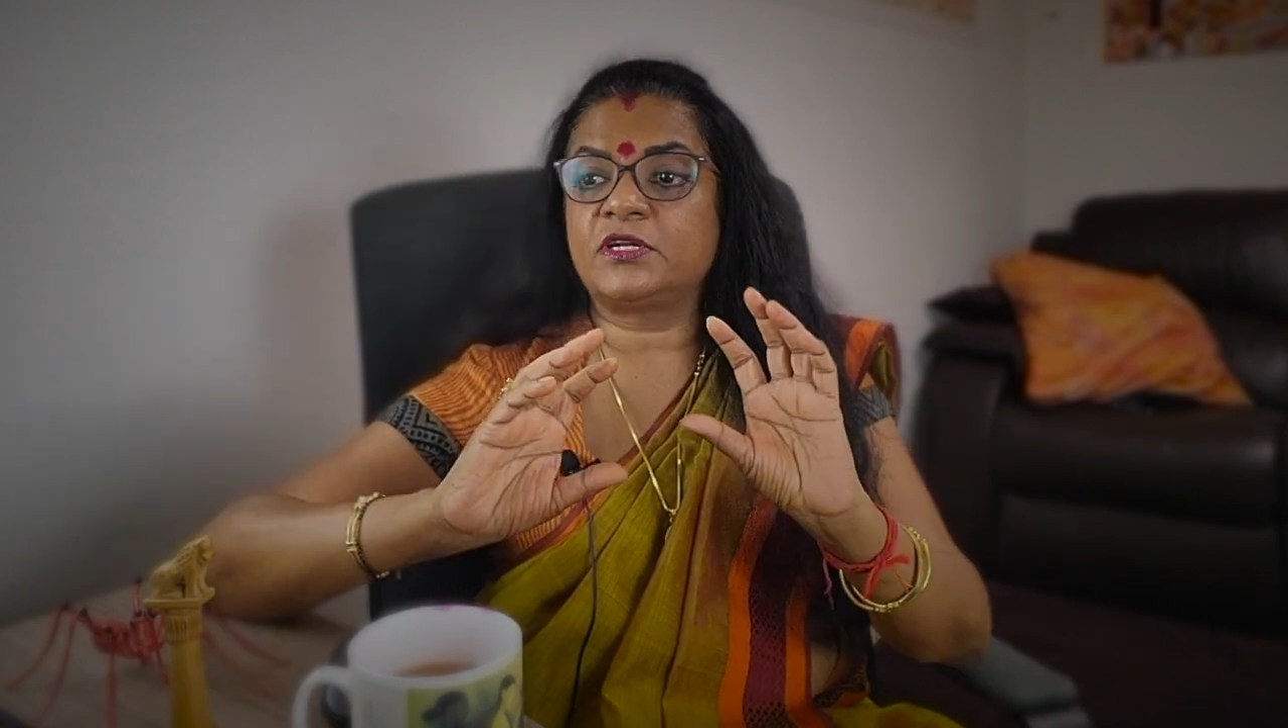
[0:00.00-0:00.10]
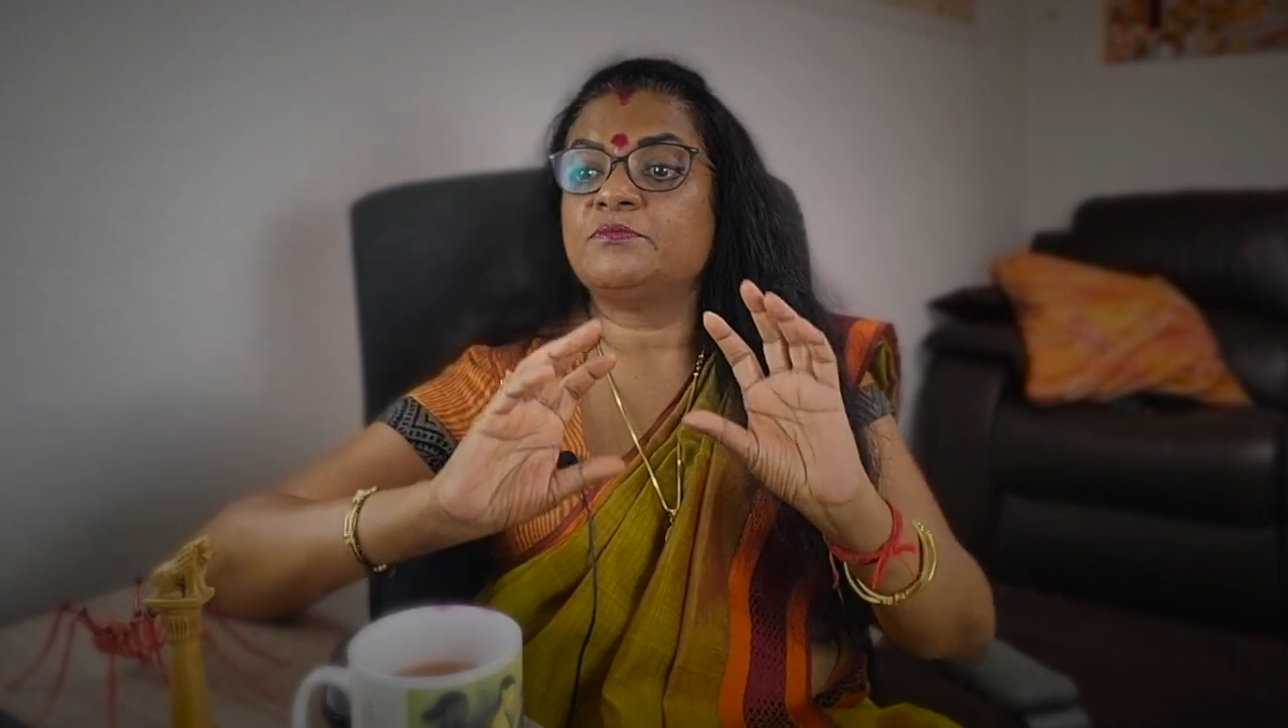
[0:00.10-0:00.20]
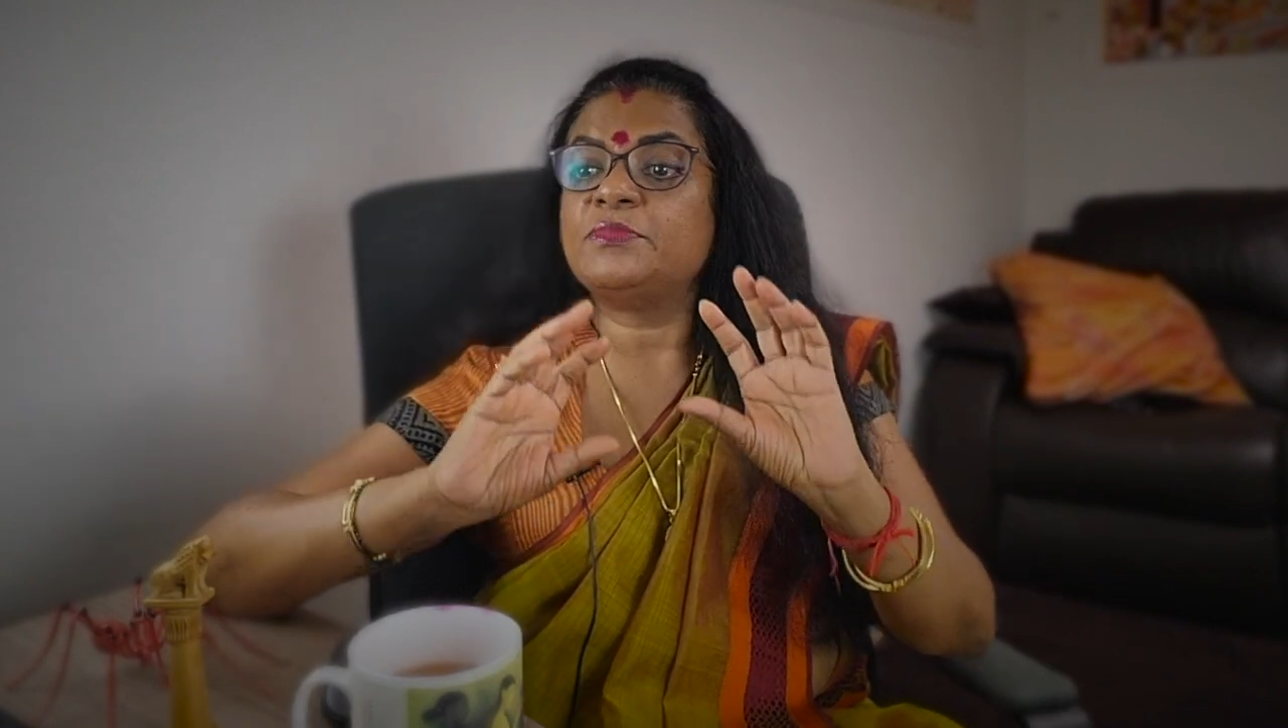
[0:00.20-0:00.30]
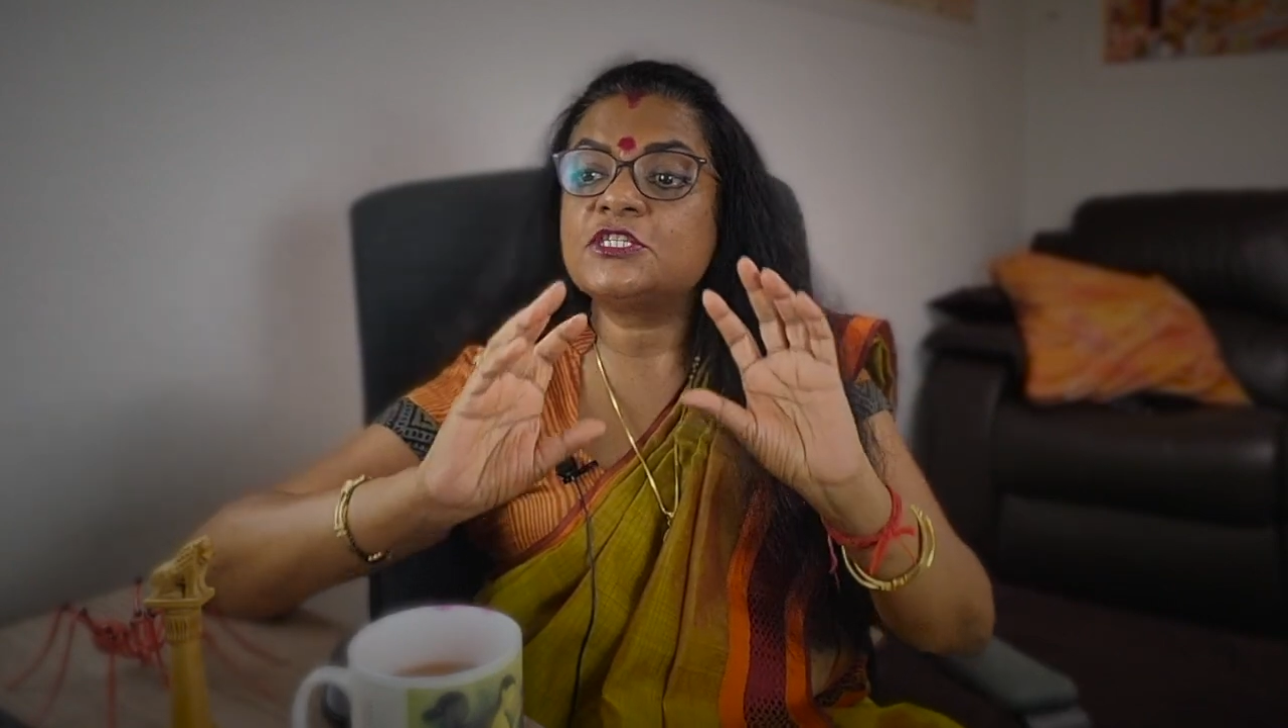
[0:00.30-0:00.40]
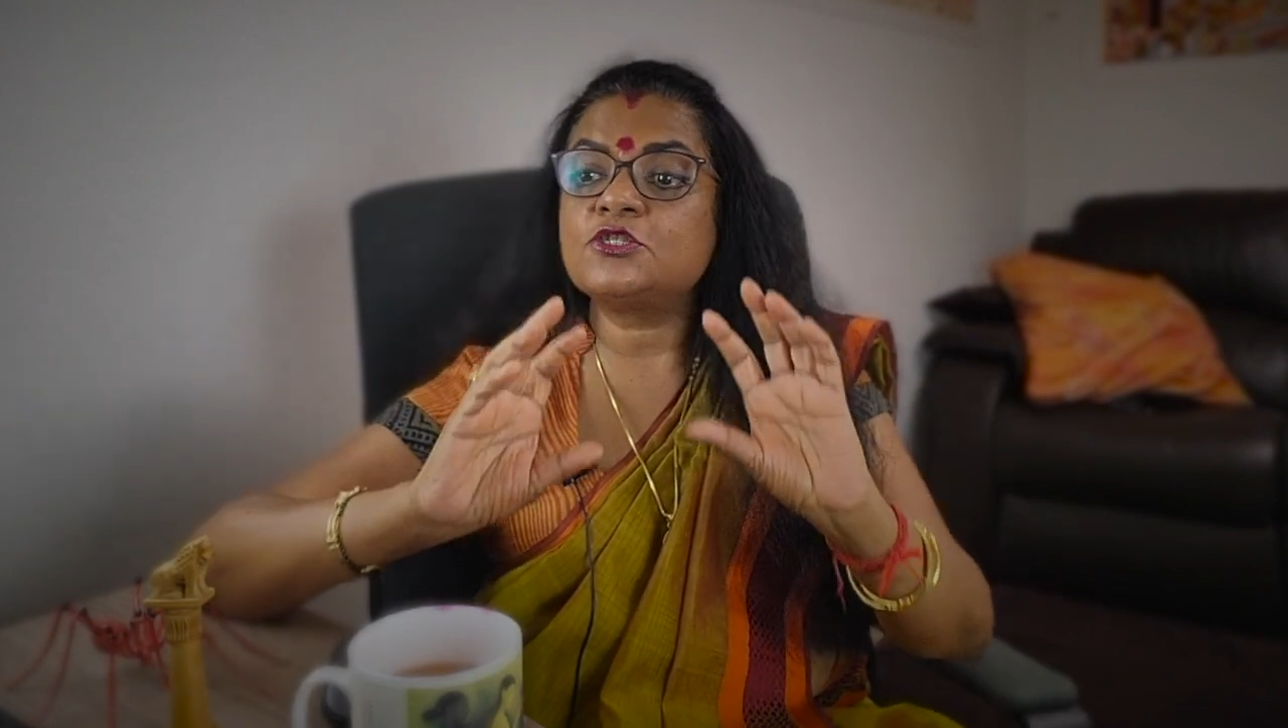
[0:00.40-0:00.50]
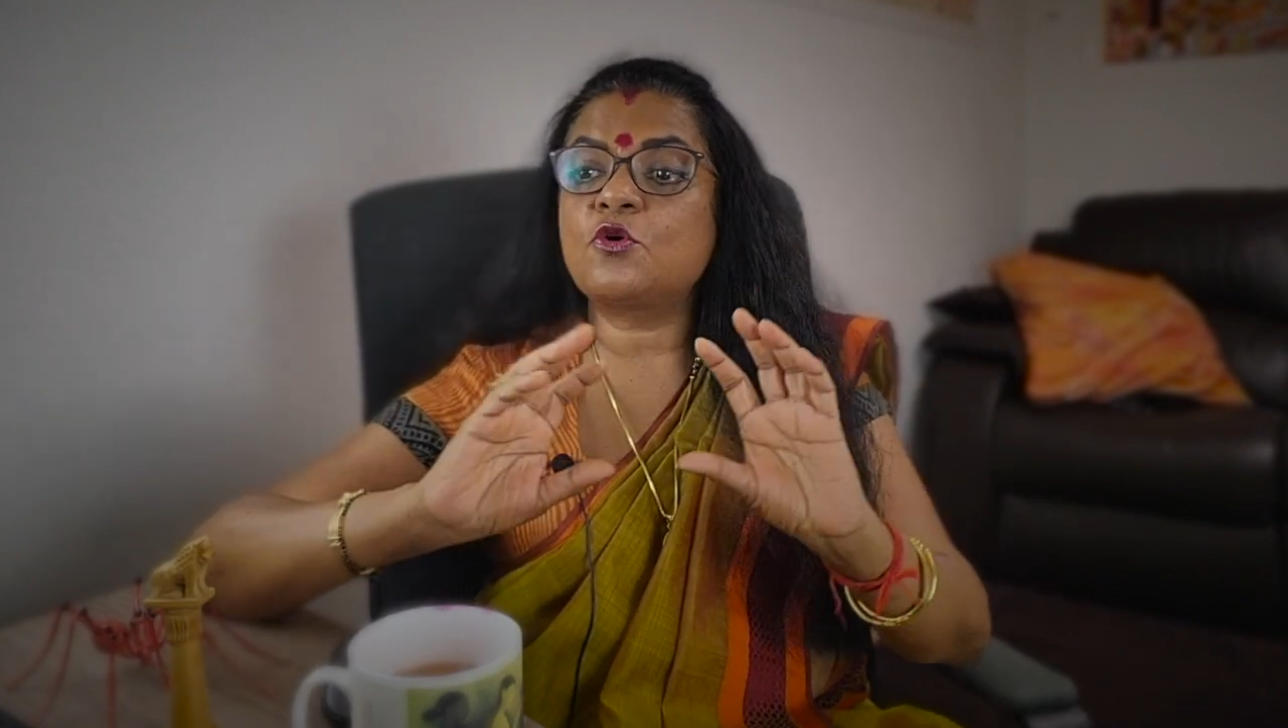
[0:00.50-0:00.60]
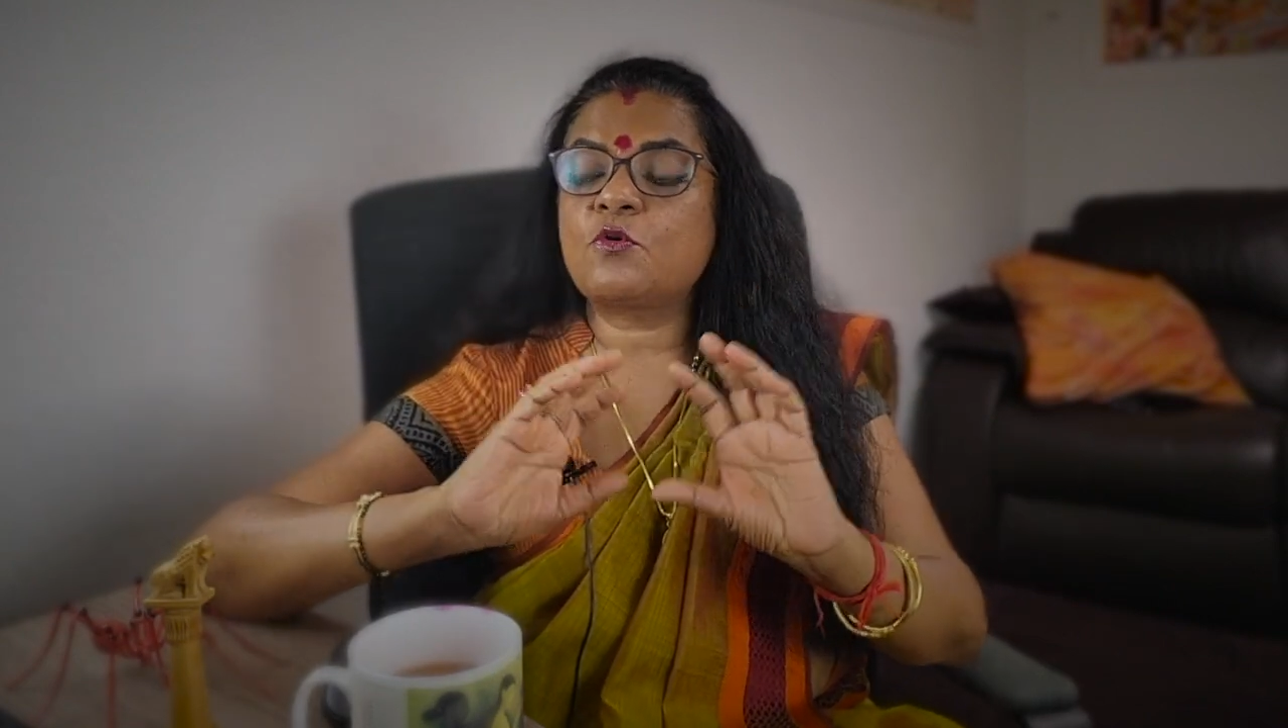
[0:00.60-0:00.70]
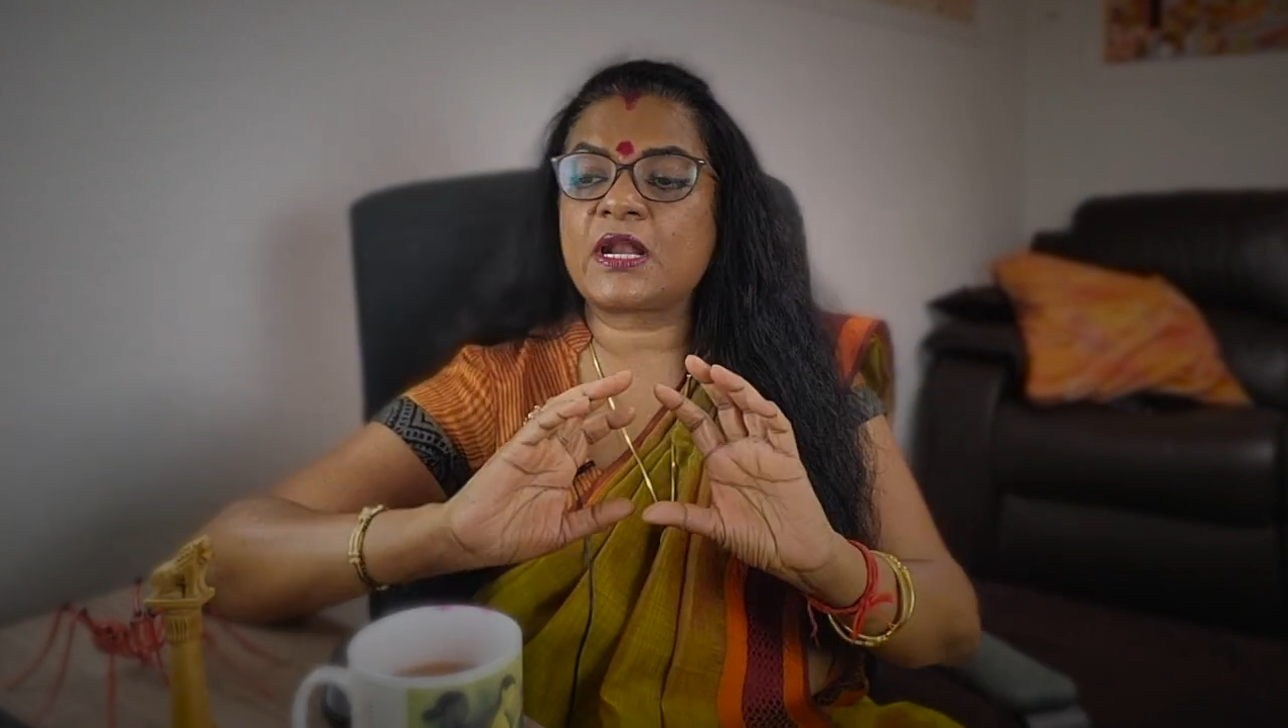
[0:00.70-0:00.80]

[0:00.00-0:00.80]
Please note what